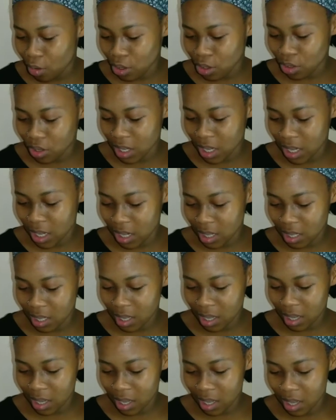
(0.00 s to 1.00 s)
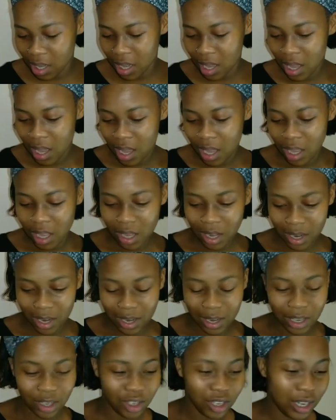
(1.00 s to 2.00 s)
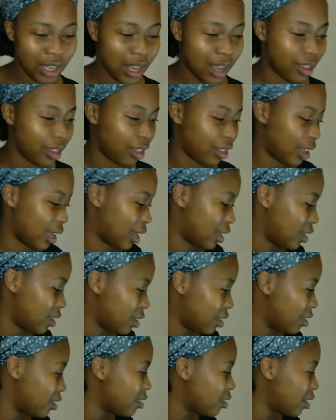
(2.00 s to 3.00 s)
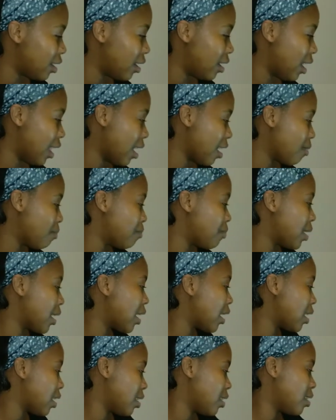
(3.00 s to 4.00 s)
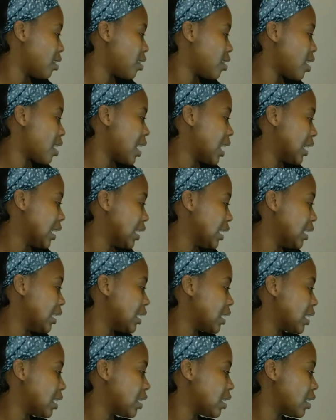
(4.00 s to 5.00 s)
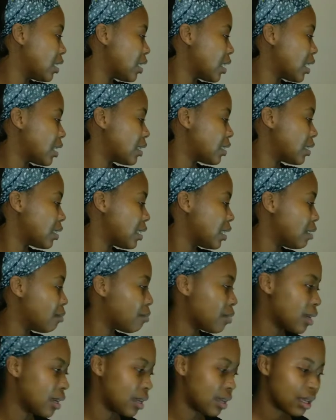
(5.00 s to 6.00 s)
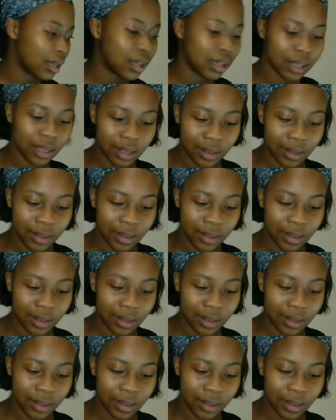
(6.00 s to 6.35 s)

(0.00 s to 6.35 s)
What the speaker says: or doing anything, literally, other than laying in bed and eating and sleeping,